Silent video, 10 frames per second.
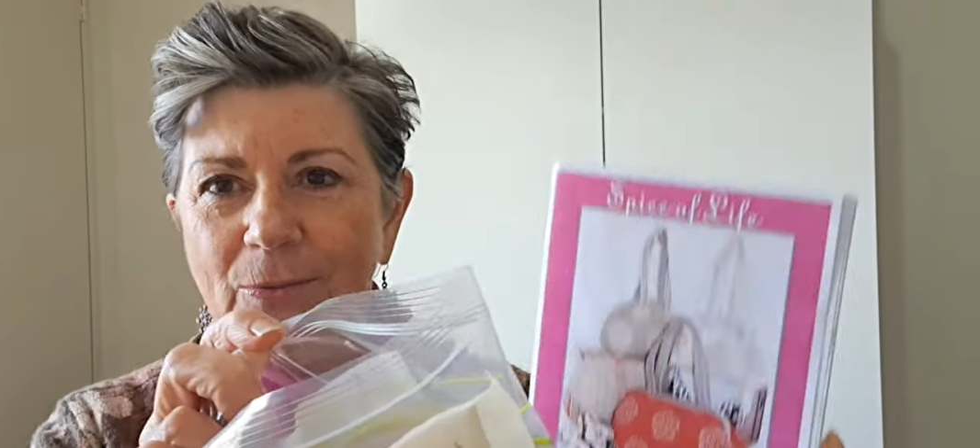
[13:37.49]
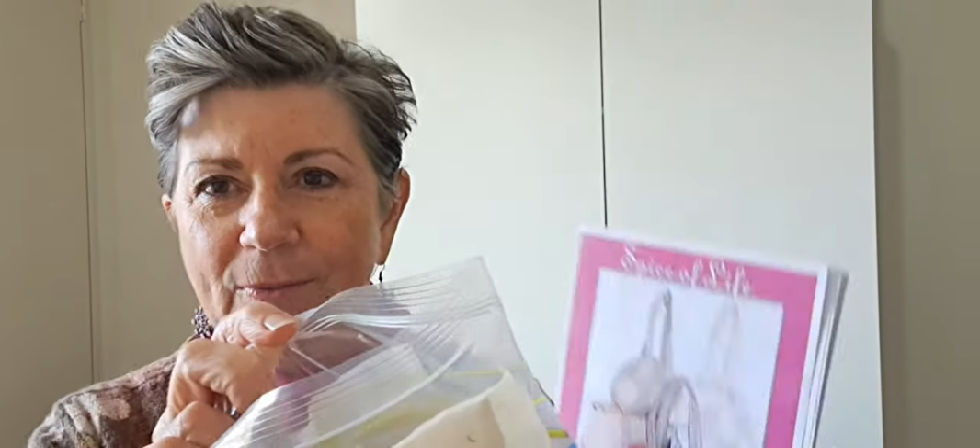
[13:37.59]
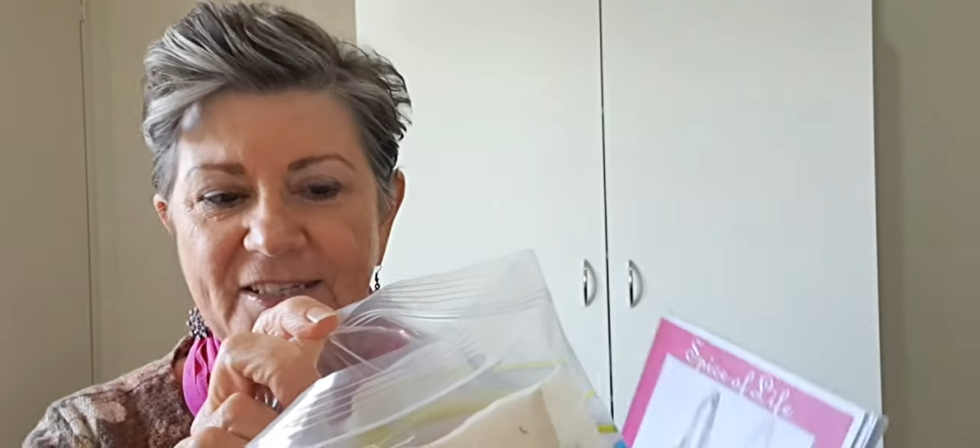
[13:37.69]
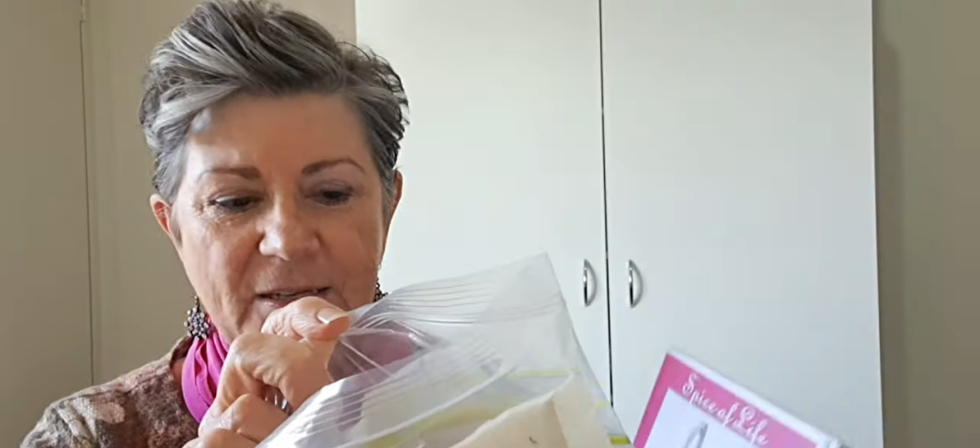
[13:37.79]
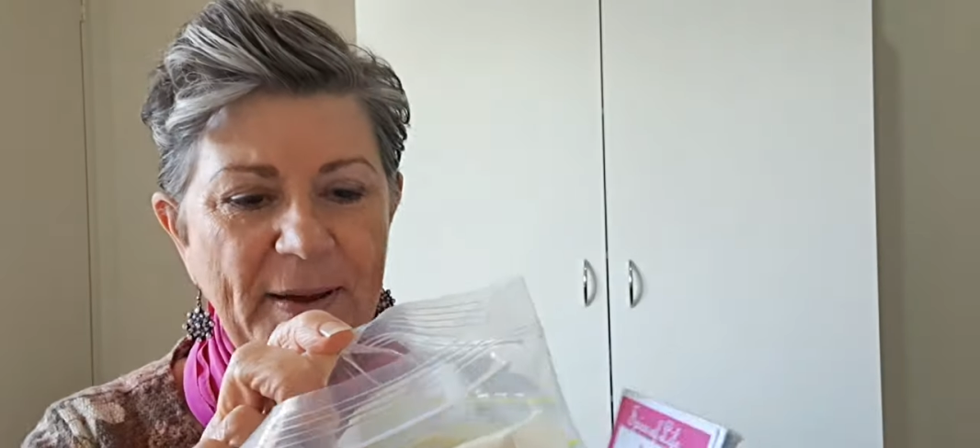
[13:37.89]

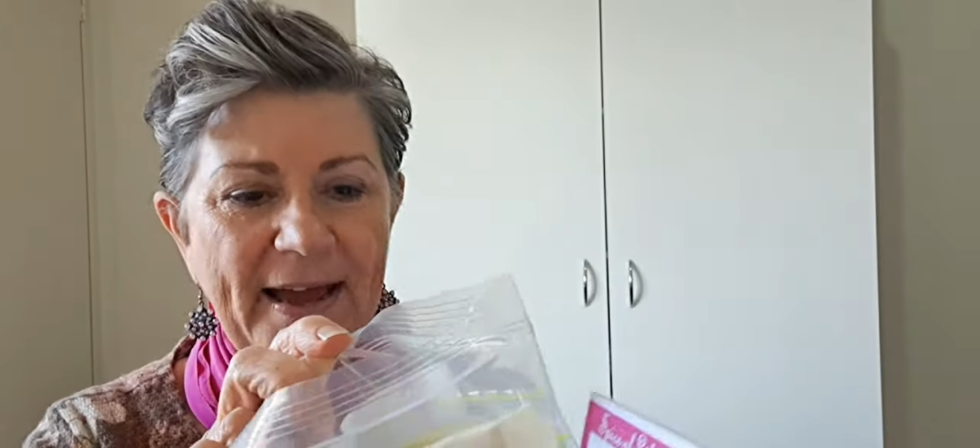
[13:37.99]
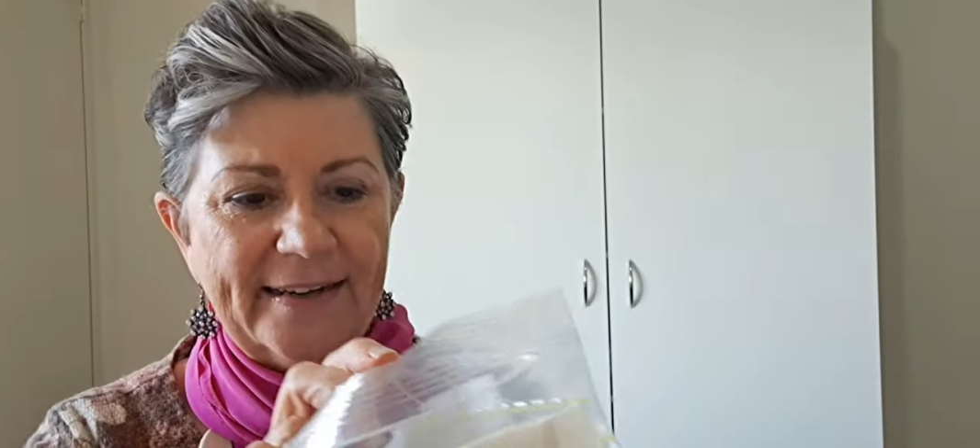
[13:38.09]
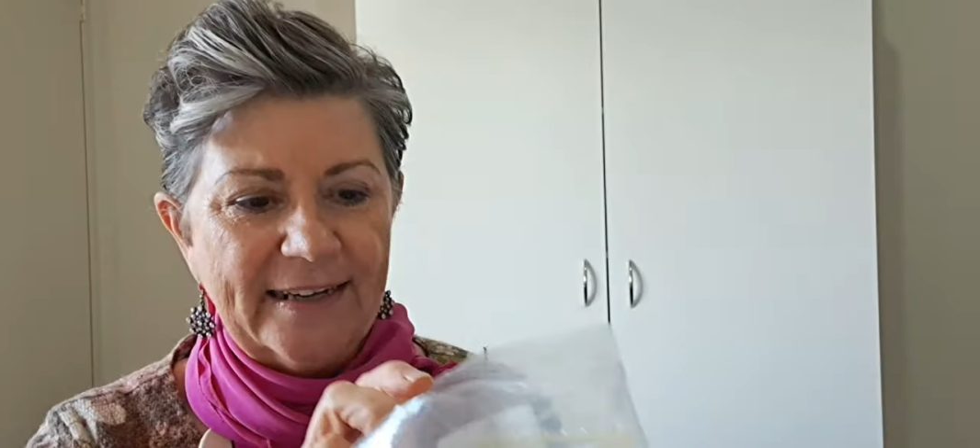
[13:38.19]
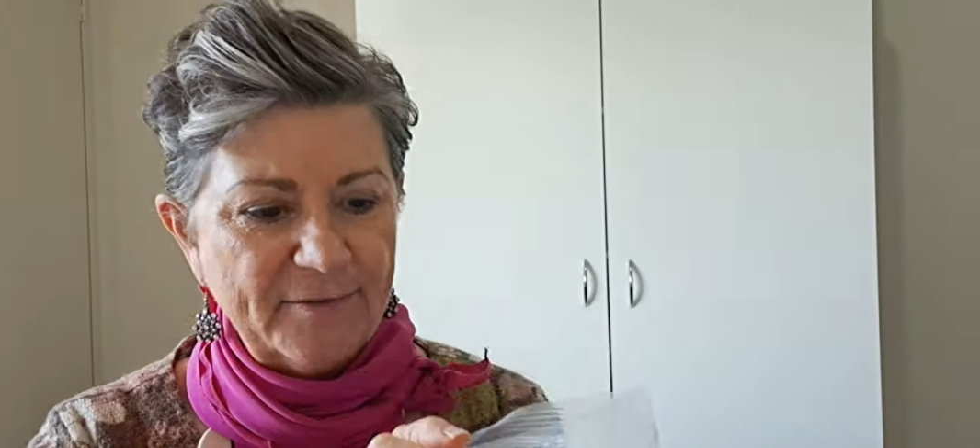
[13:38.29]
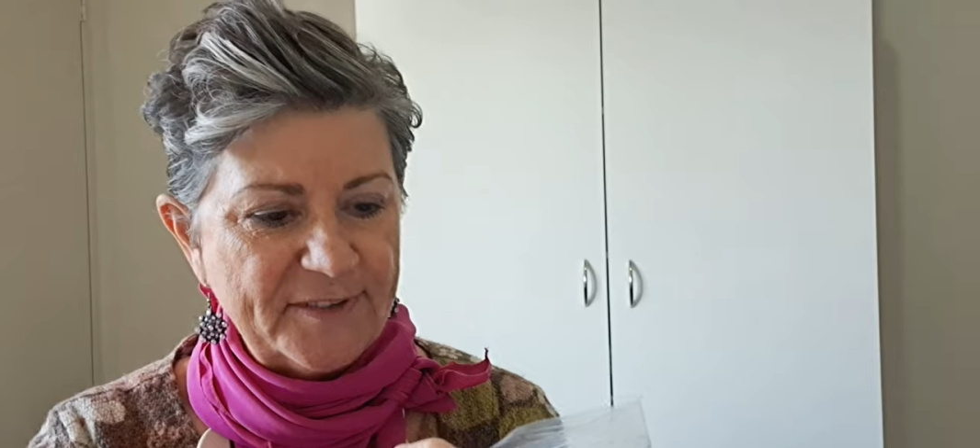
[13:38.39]
which the
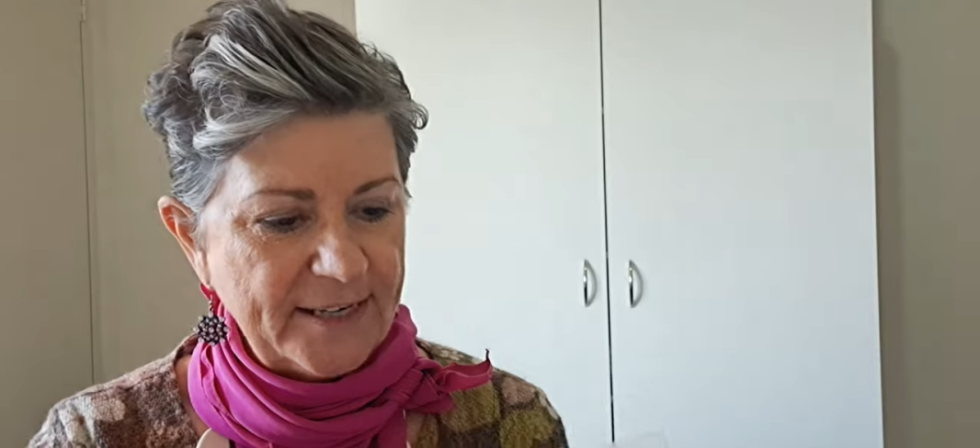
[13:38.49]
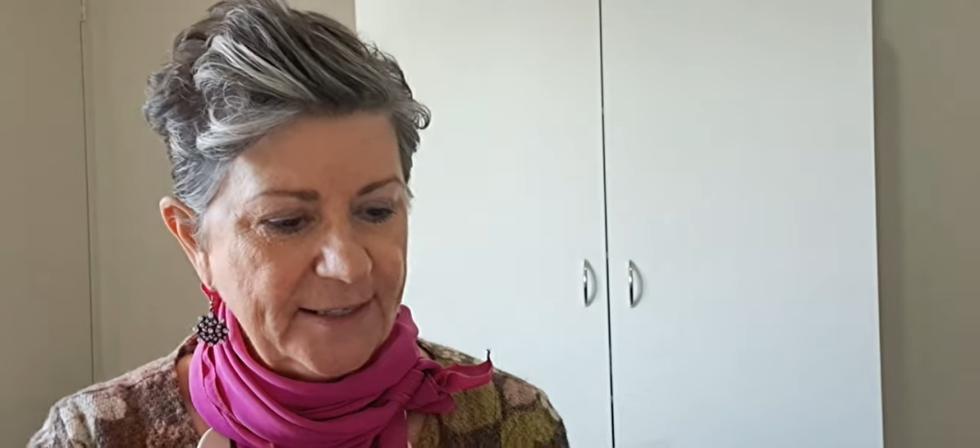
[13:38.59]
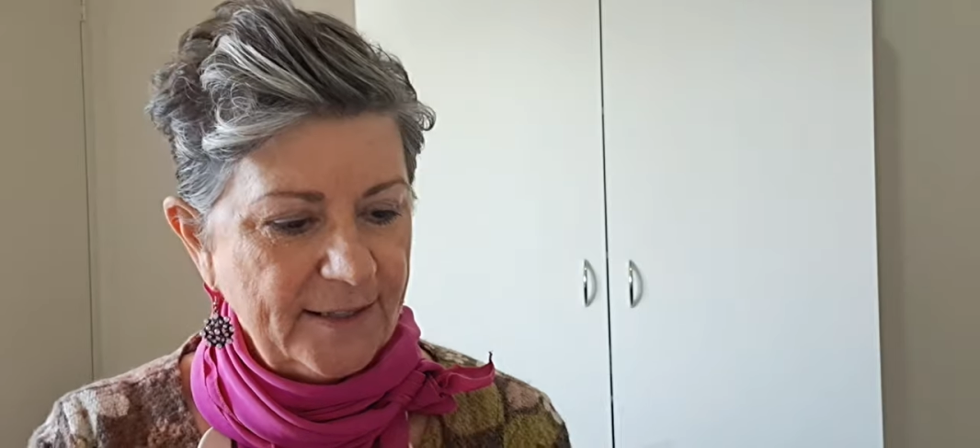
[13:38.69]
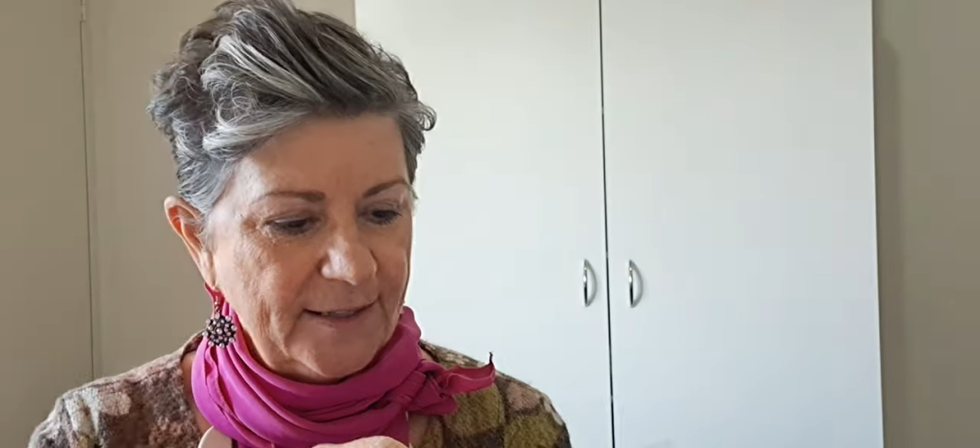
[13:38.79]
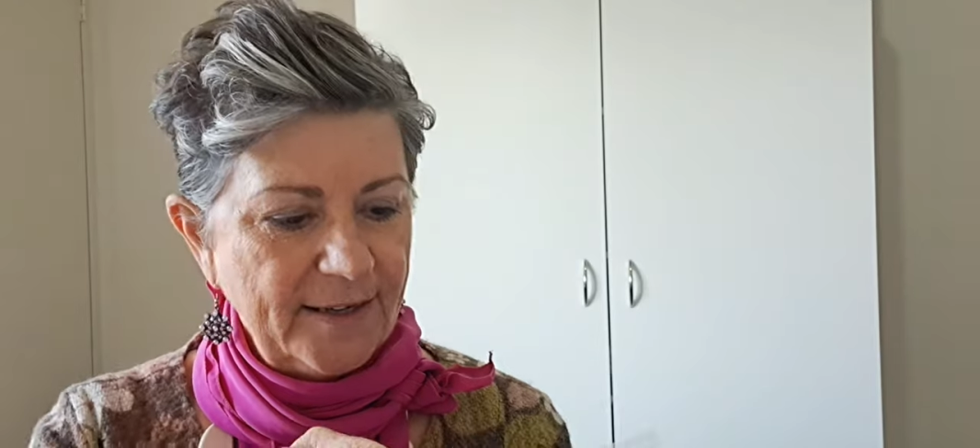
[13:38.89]
pattern lives
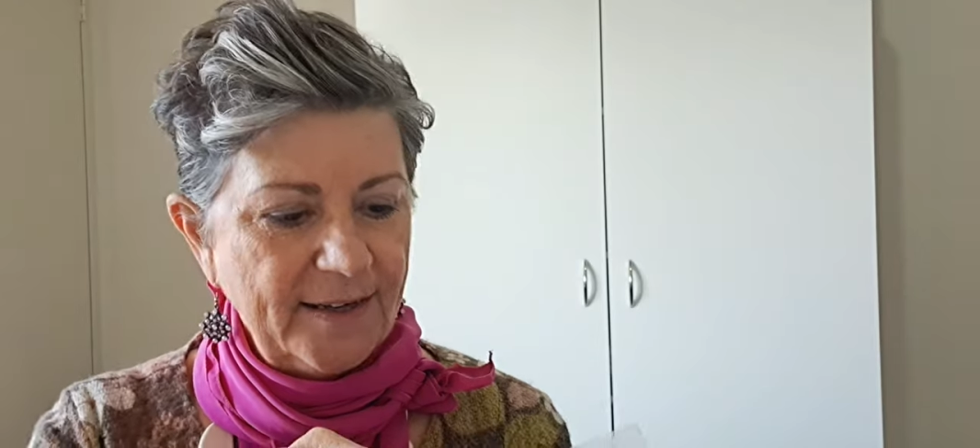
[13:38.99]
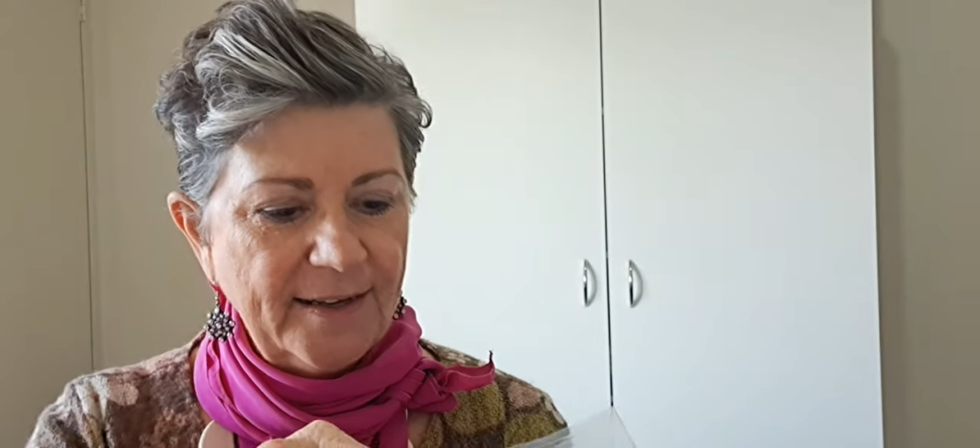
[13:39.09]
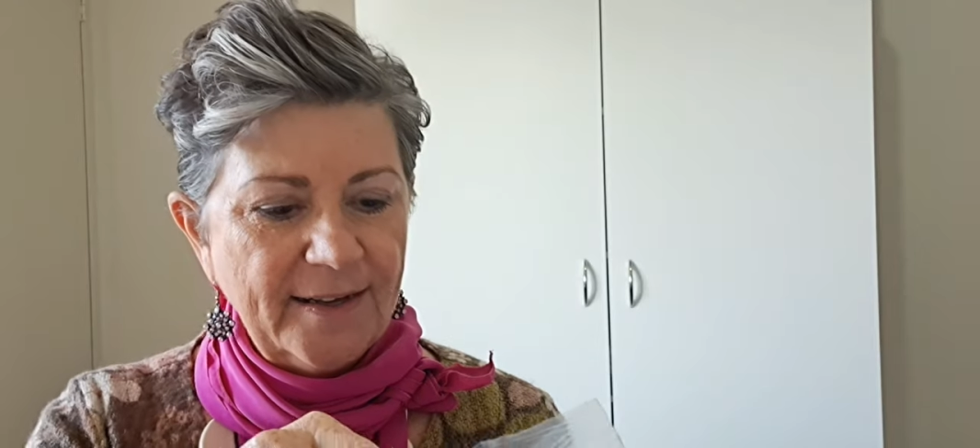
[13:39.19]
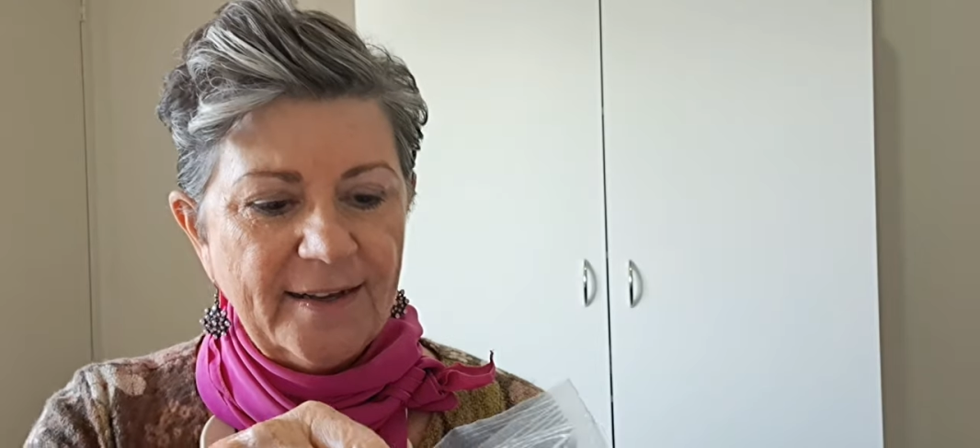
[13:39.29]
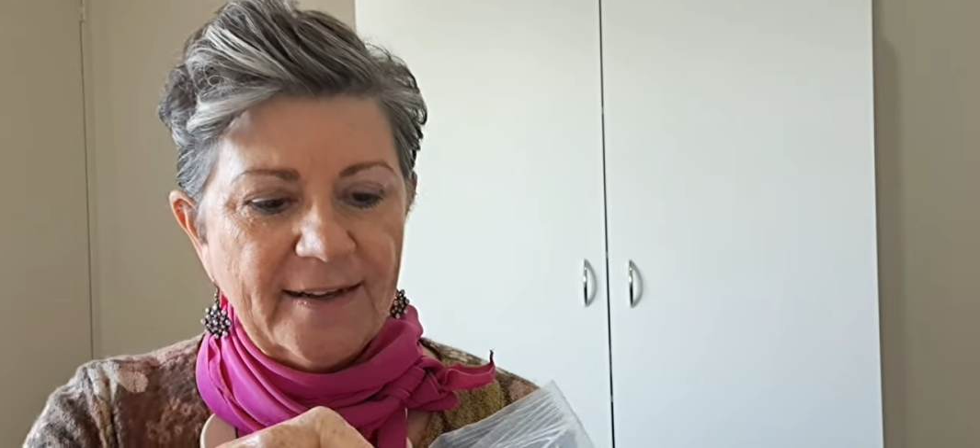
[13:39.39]
in,
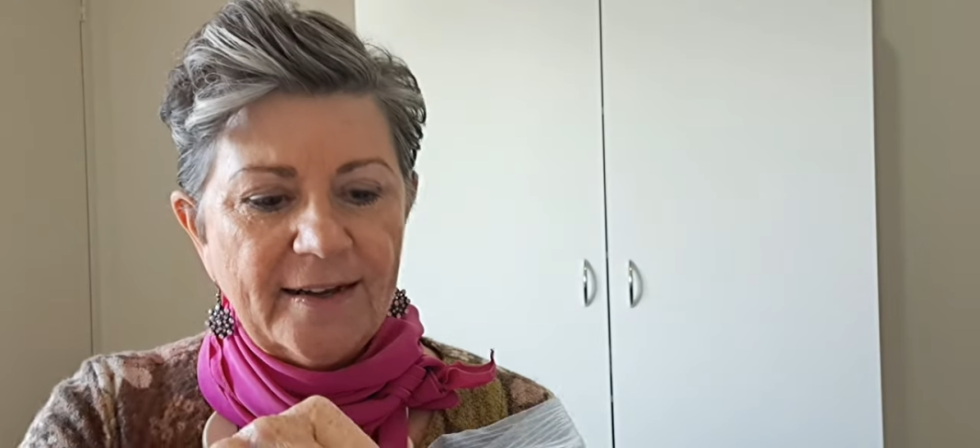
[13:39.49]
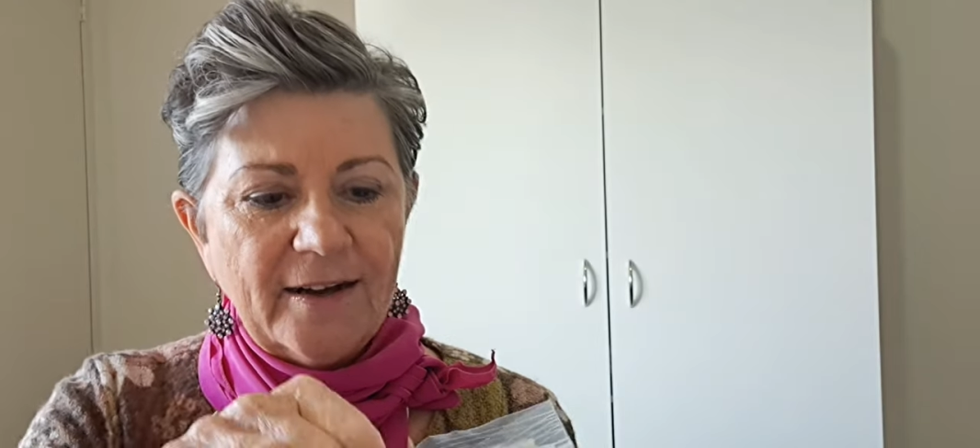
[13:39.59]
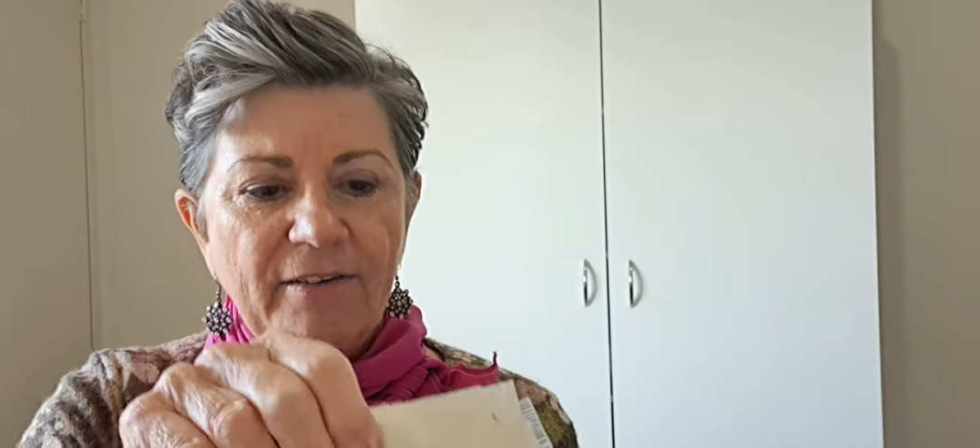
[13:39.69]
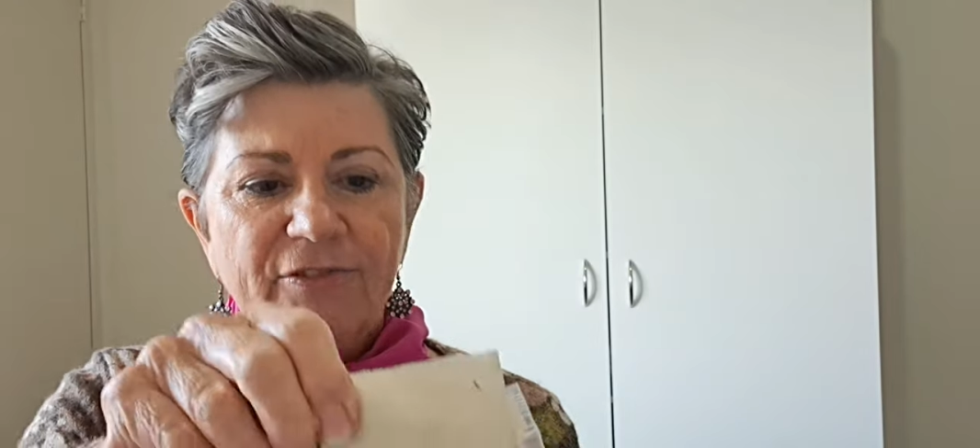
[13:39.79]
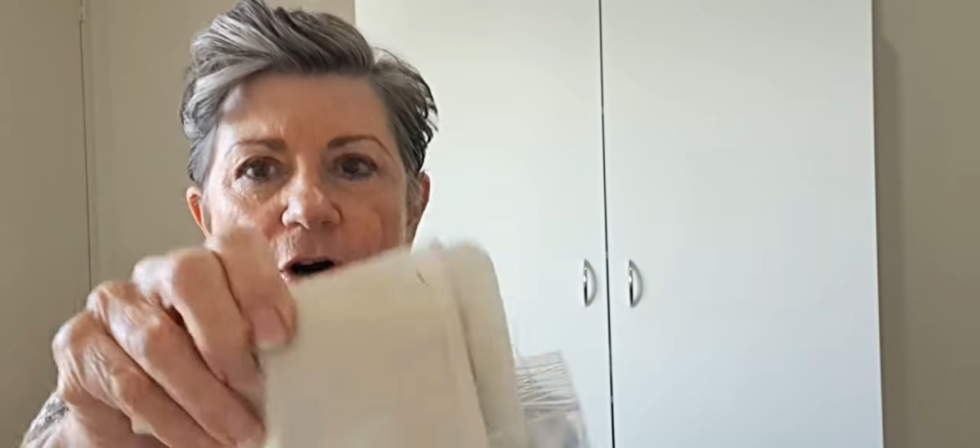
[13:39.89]
I've